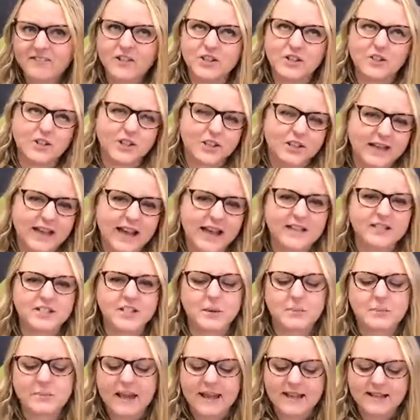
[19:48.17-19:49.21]
you can catch
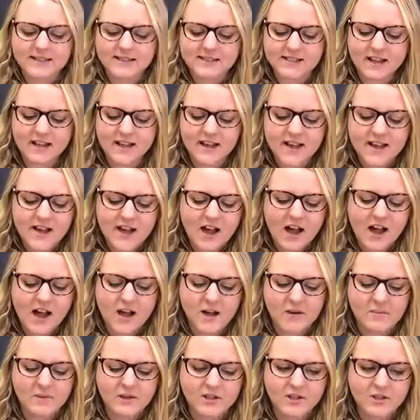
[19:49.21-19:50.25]
up later,
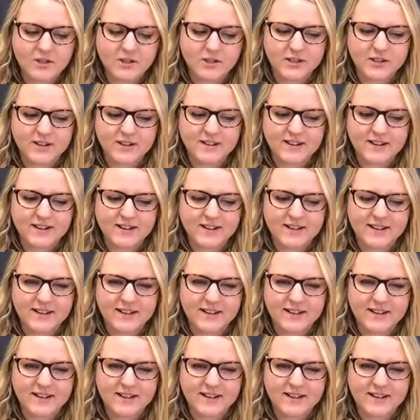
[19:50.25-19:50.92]
and you can,